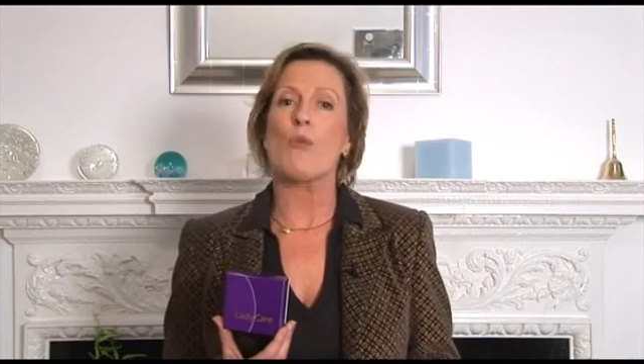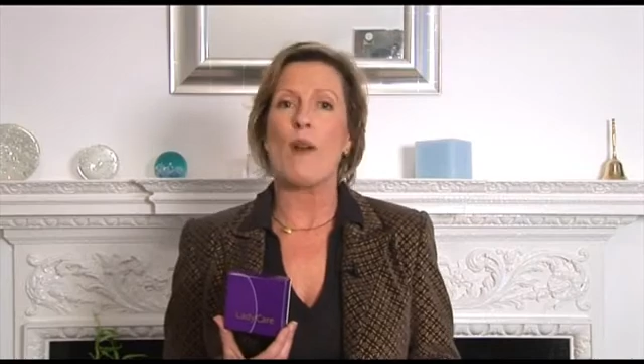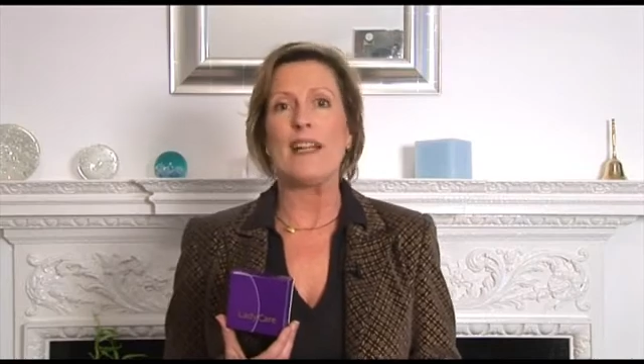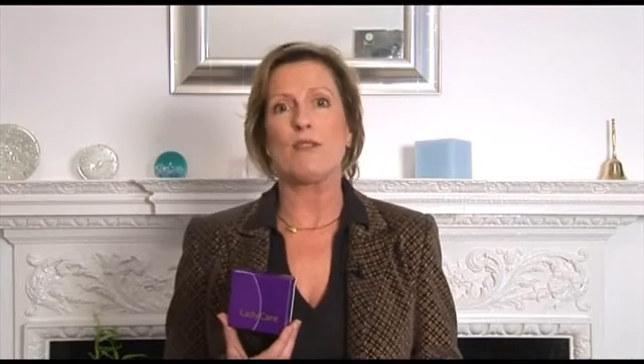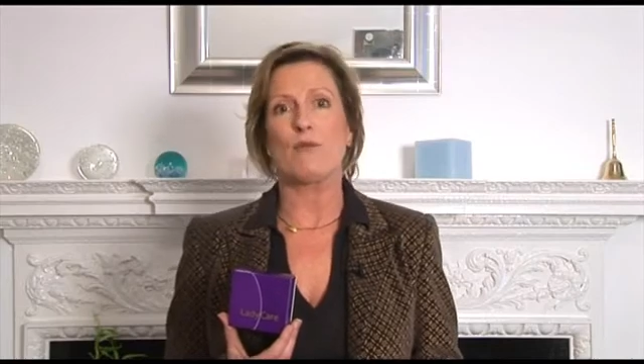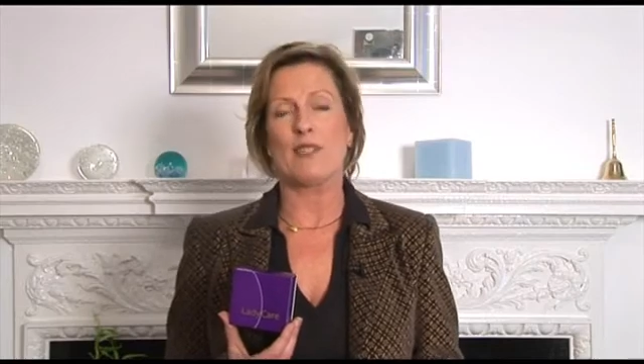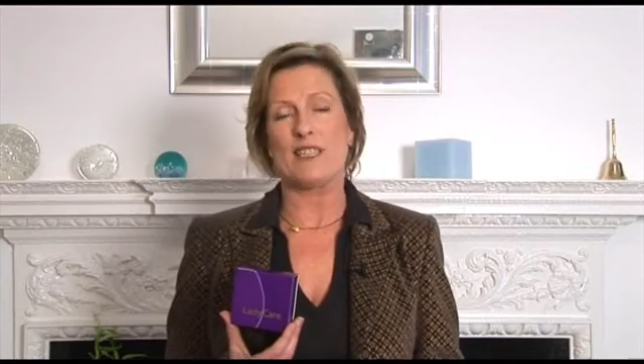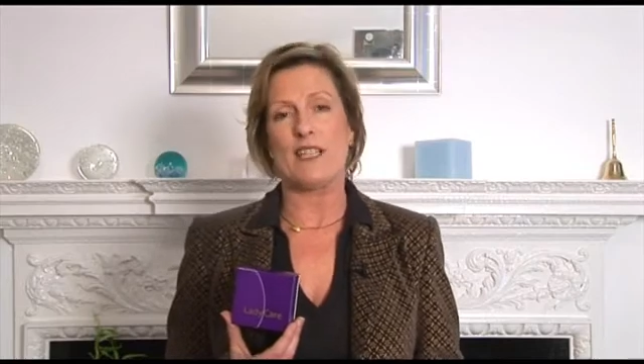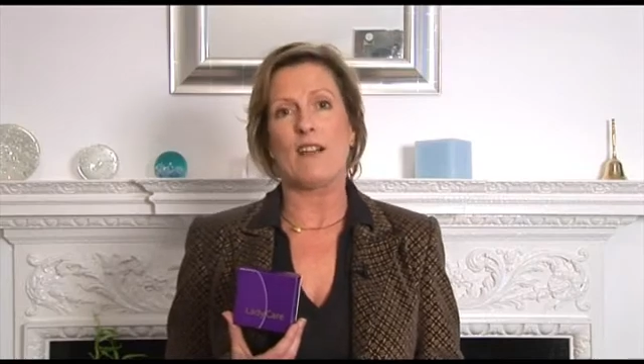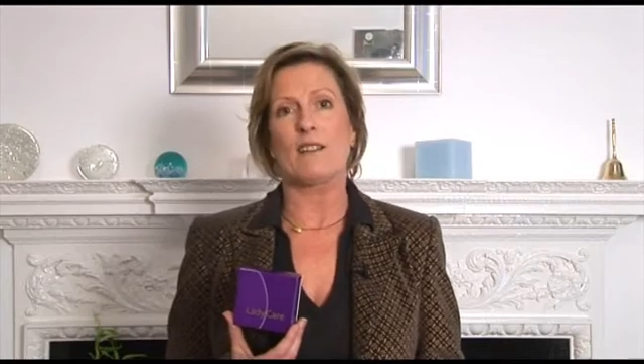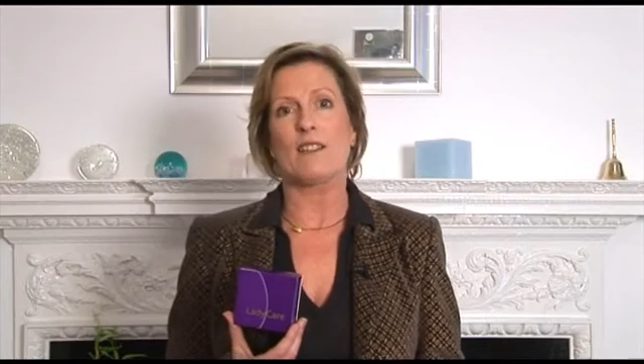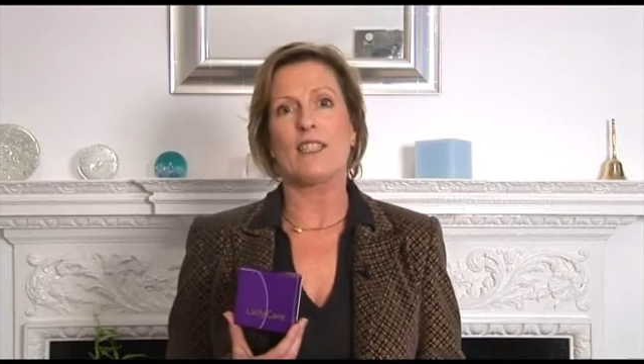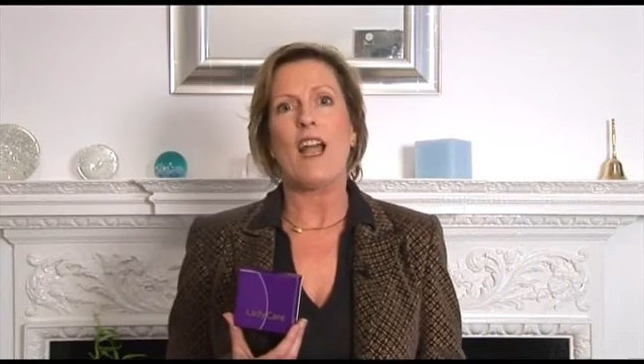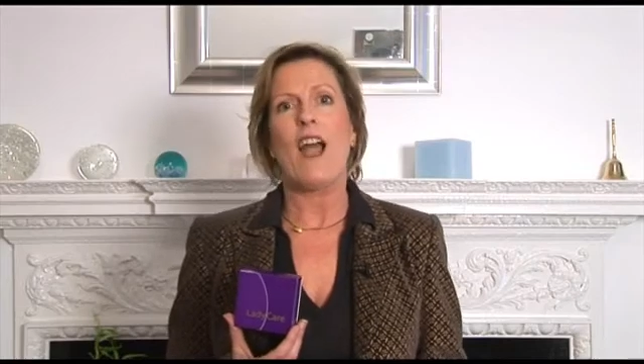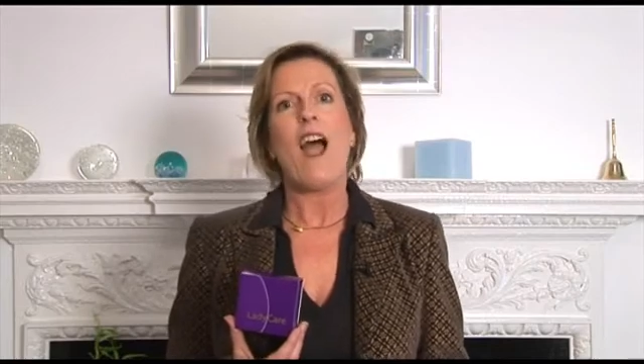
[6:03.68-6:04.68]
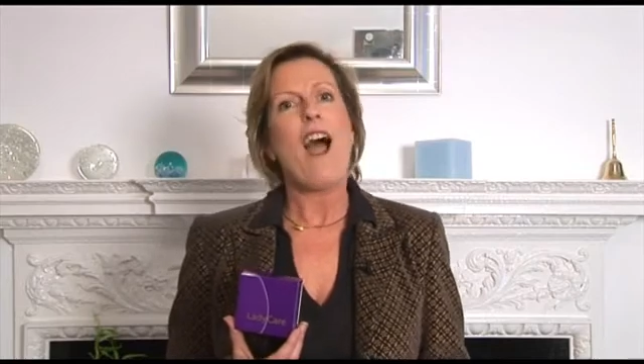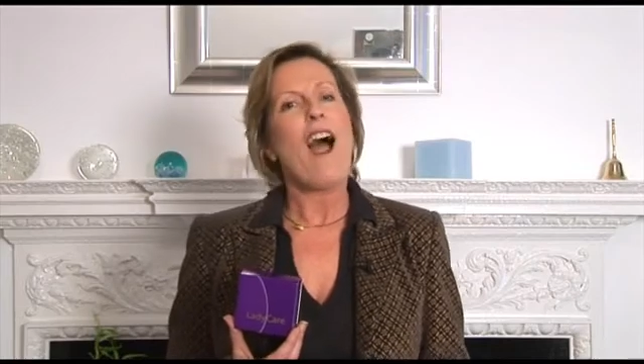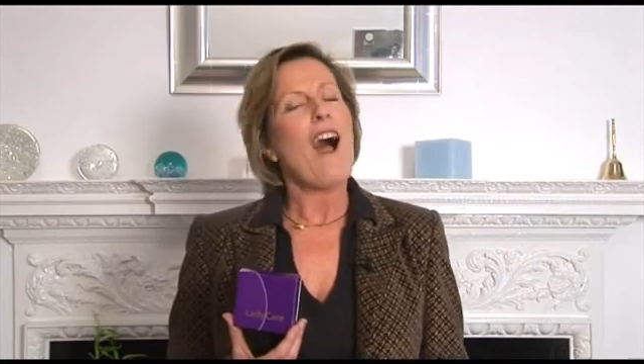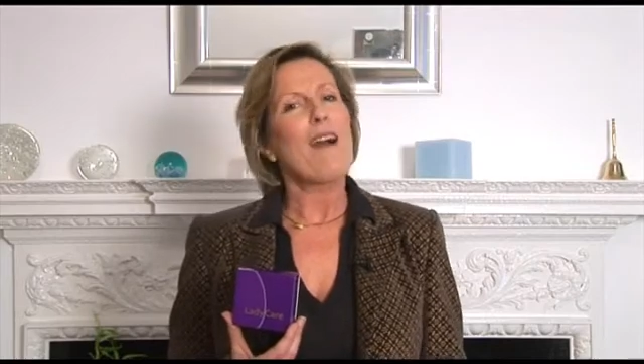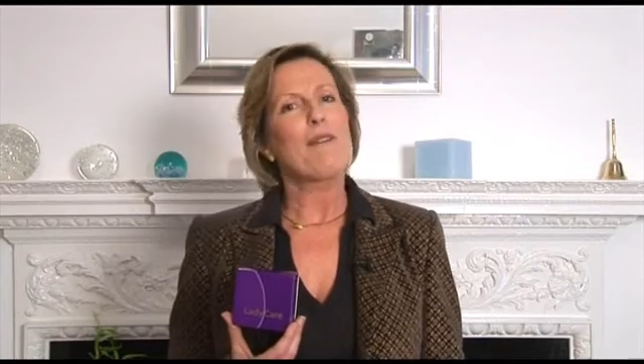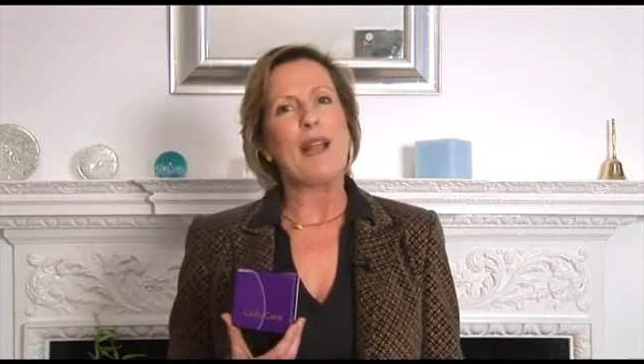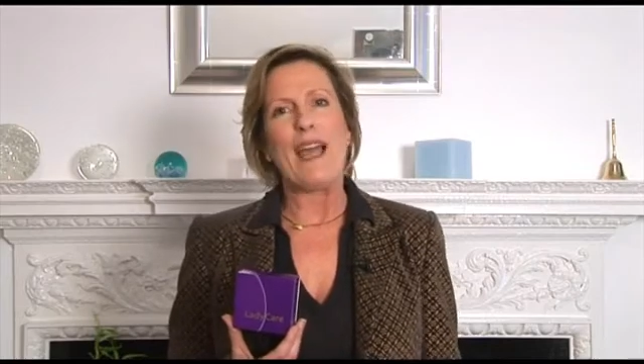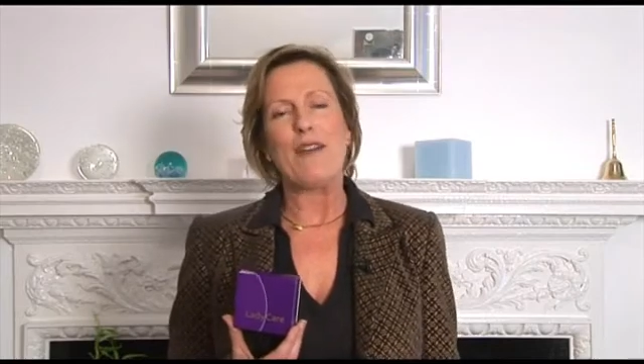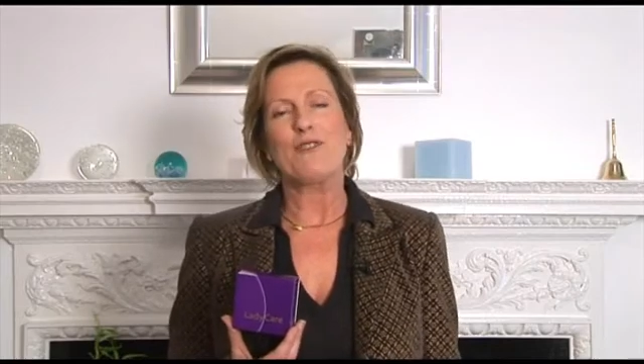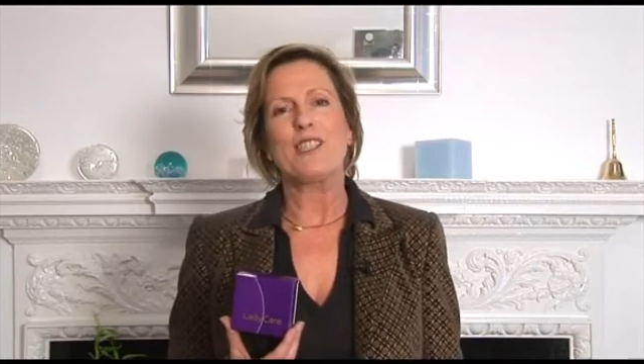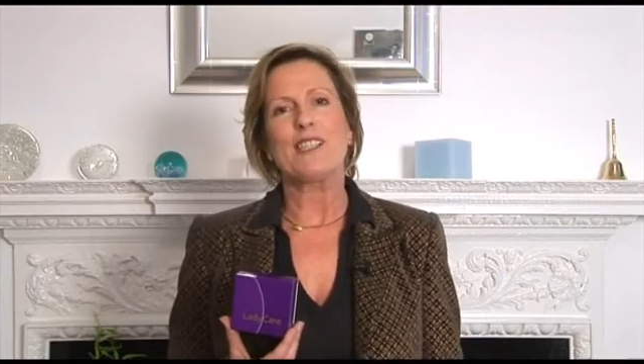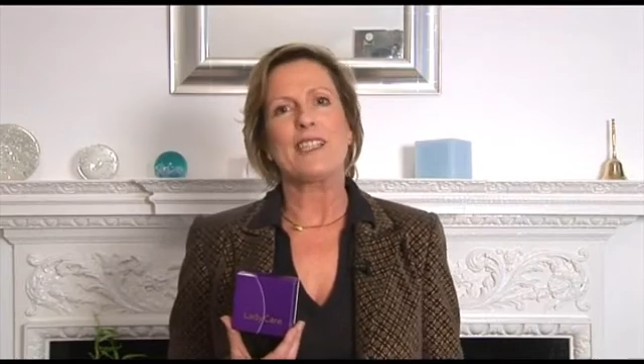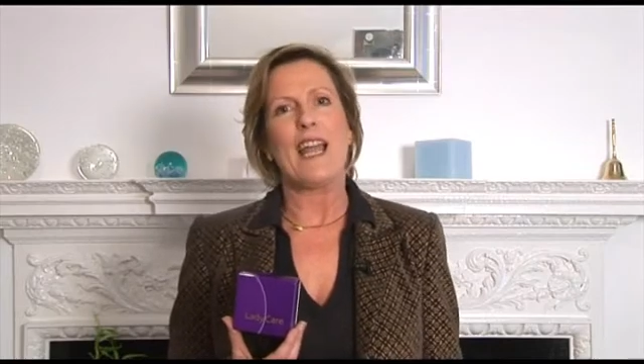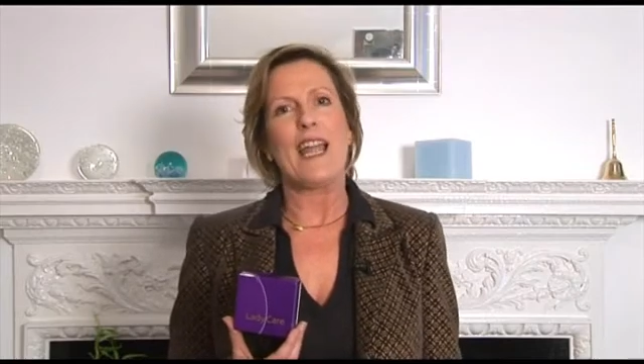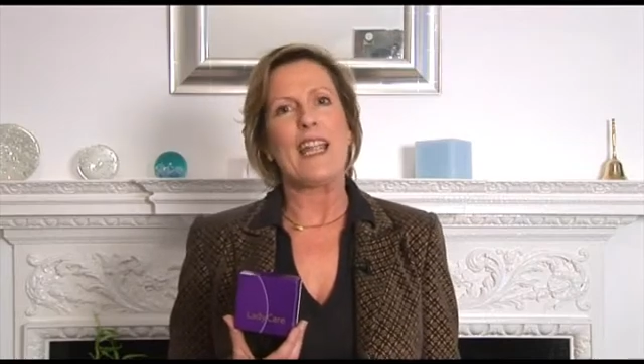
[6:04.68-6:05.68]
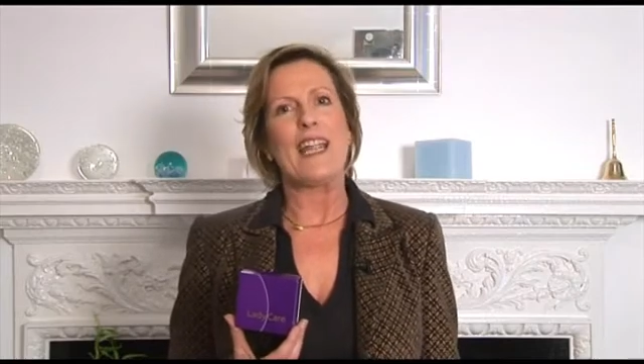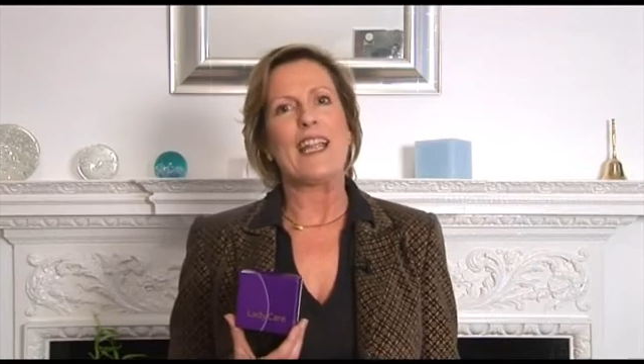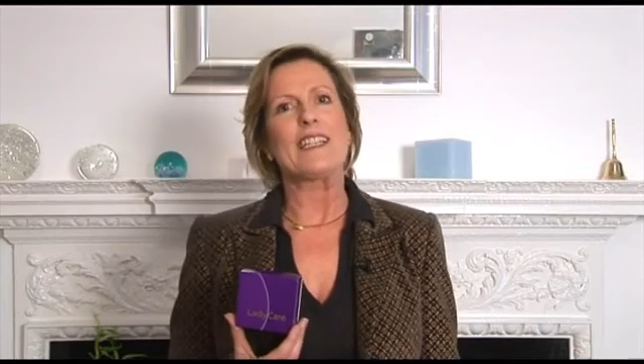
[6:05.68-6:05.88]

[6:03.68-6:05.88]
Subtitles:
great results, I would have to say